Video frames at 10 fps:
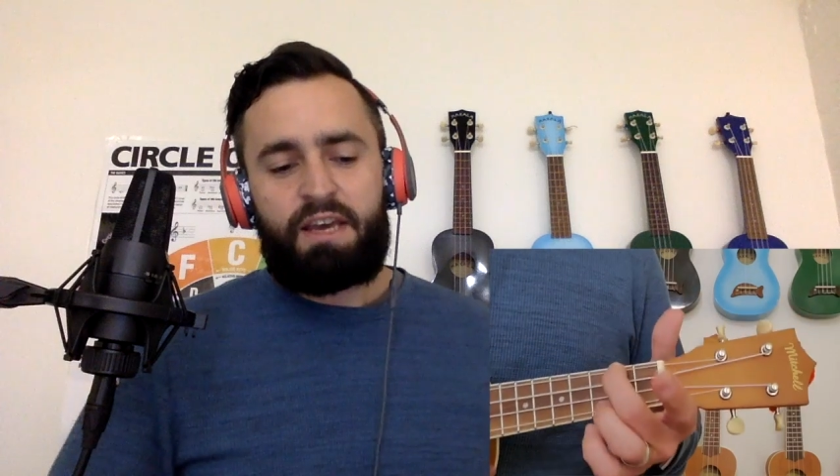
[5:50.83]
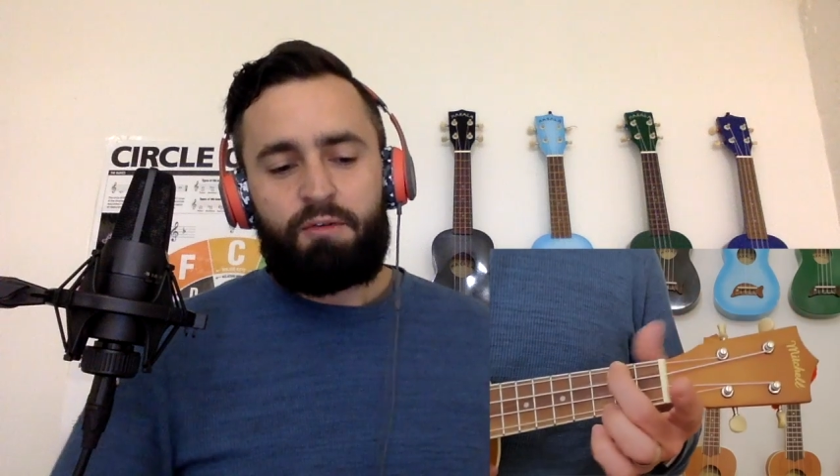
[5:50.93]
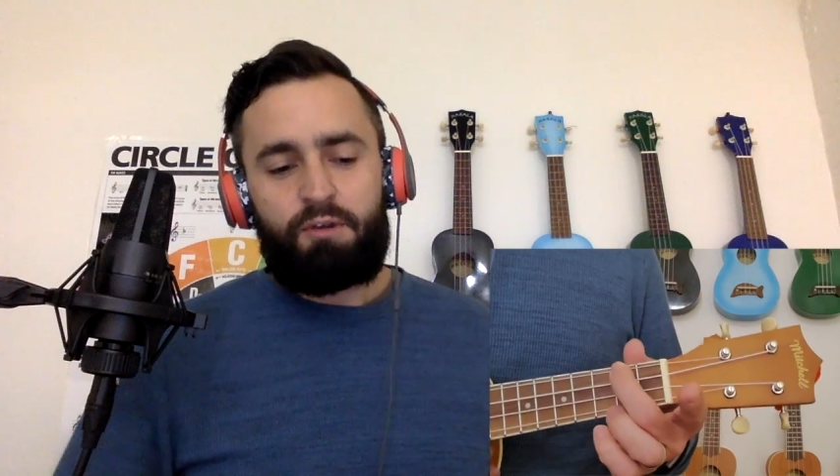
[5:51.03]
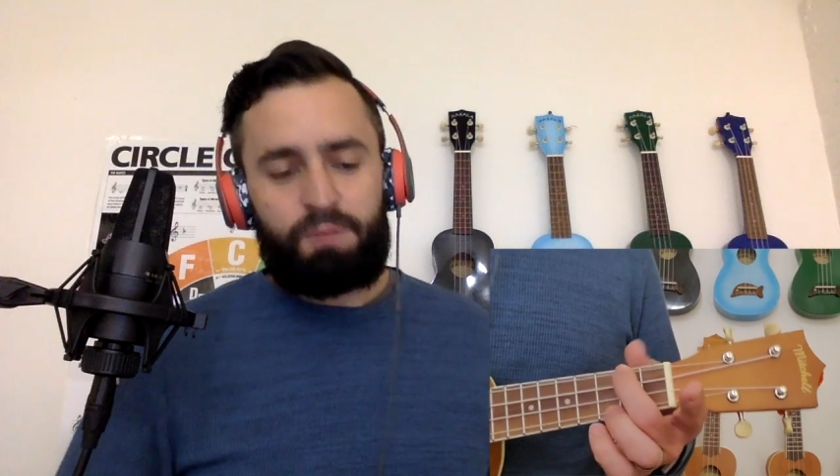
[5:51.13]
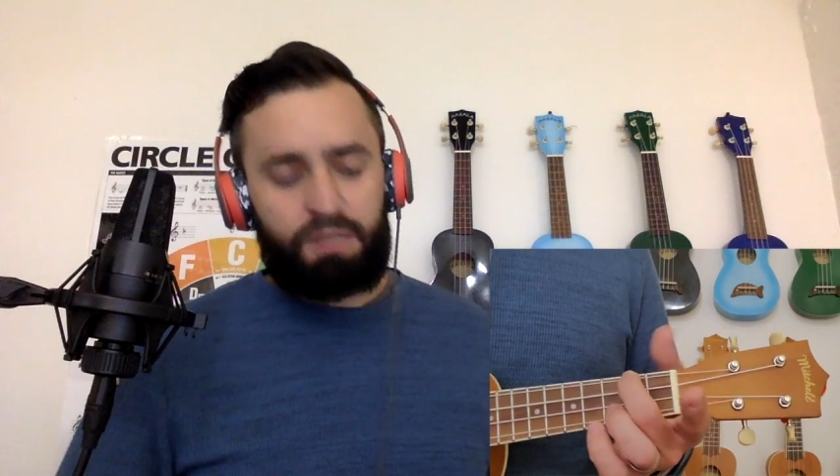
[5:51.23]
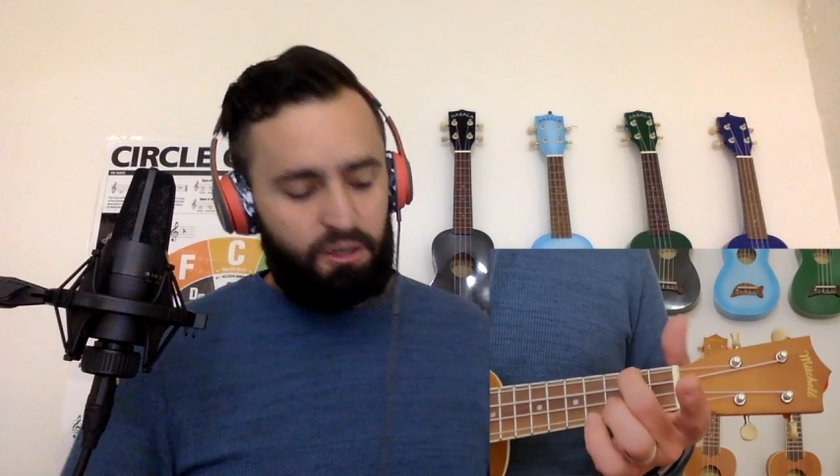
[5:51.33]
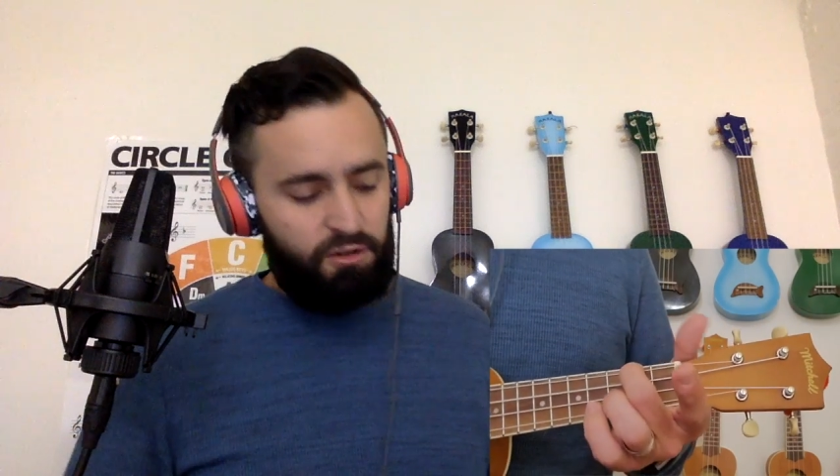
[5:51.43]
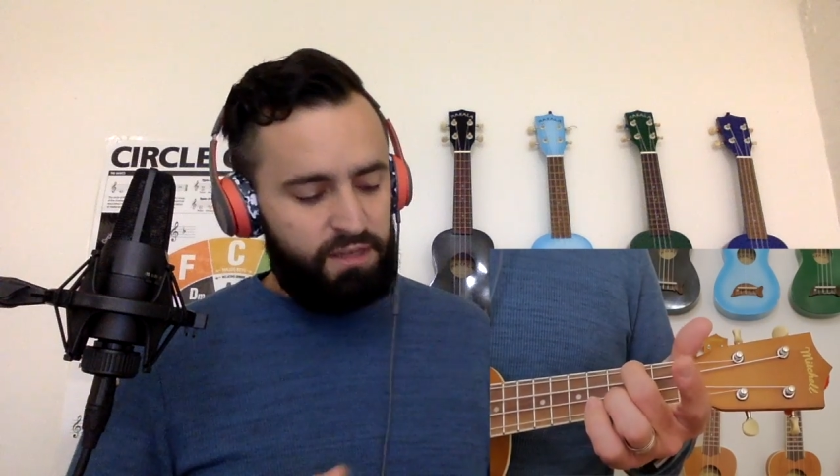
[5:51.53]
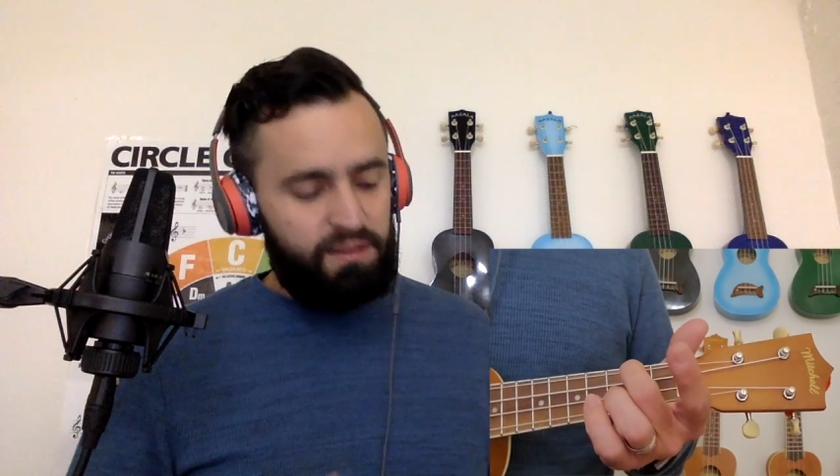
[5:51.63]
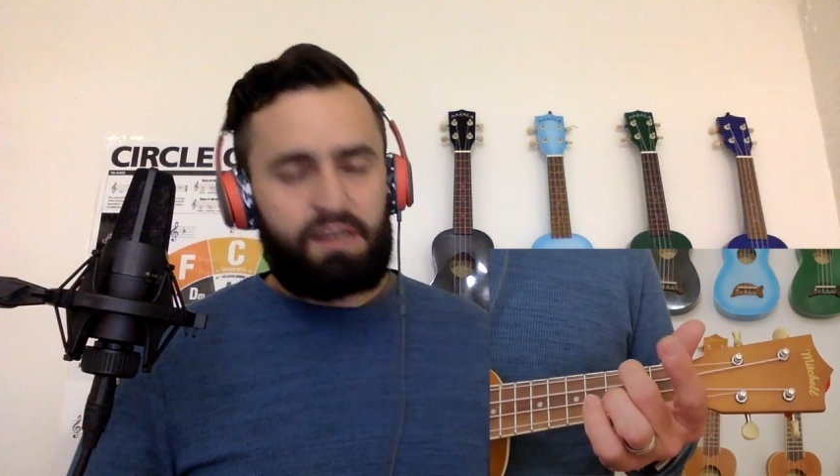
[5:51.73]
would be to go
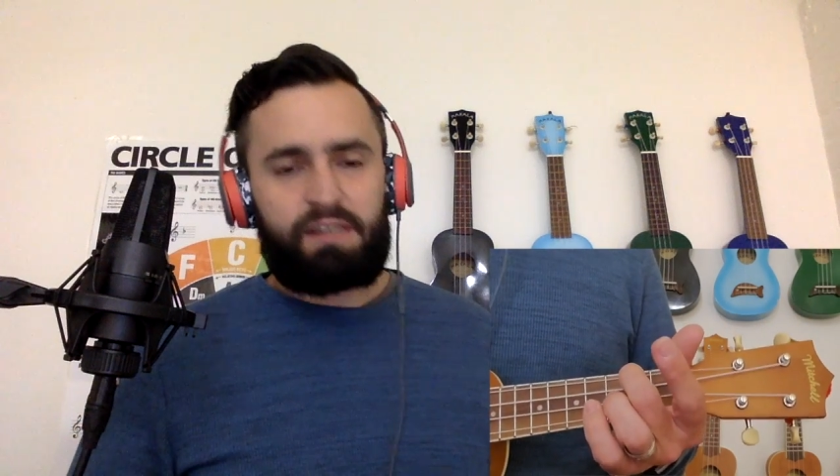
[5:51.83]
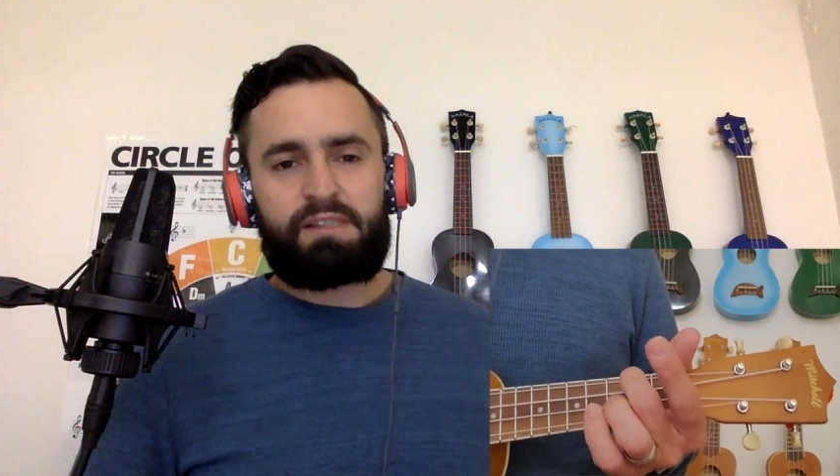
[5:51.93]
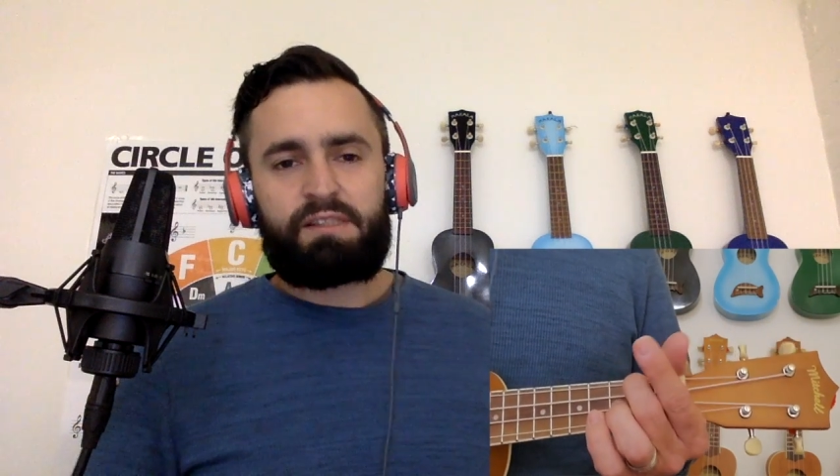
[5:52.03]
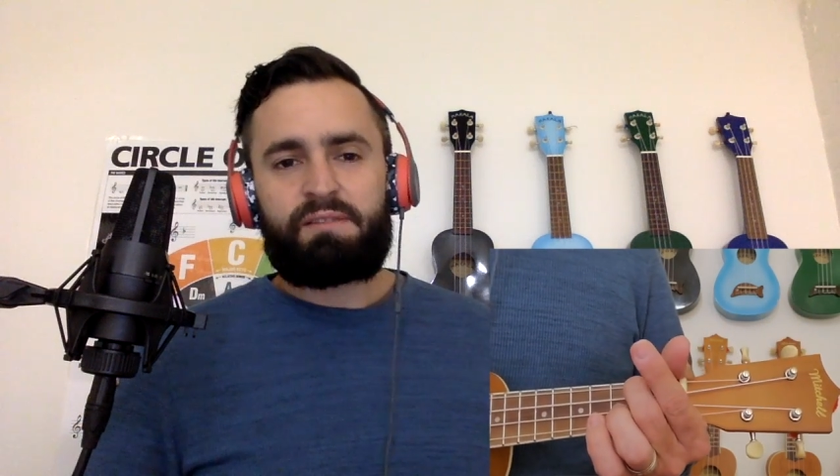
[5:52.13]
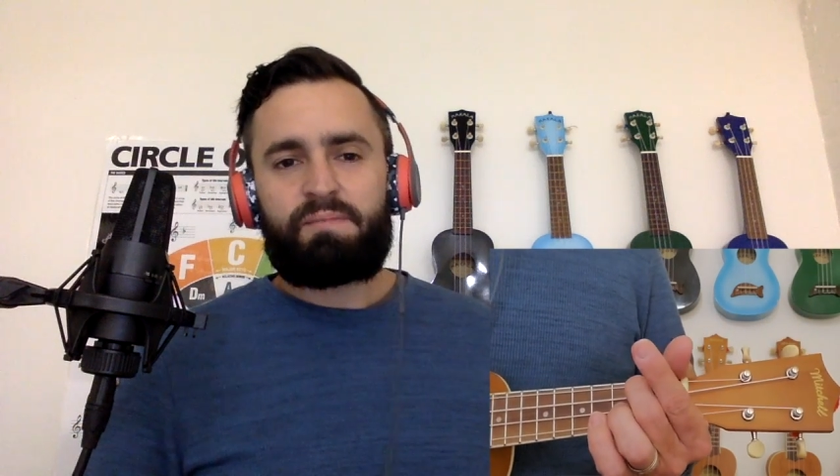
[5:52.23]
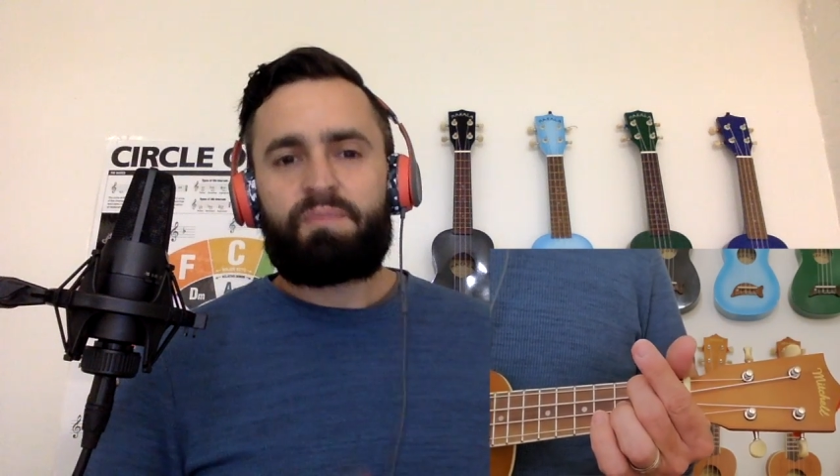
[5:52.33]
like this.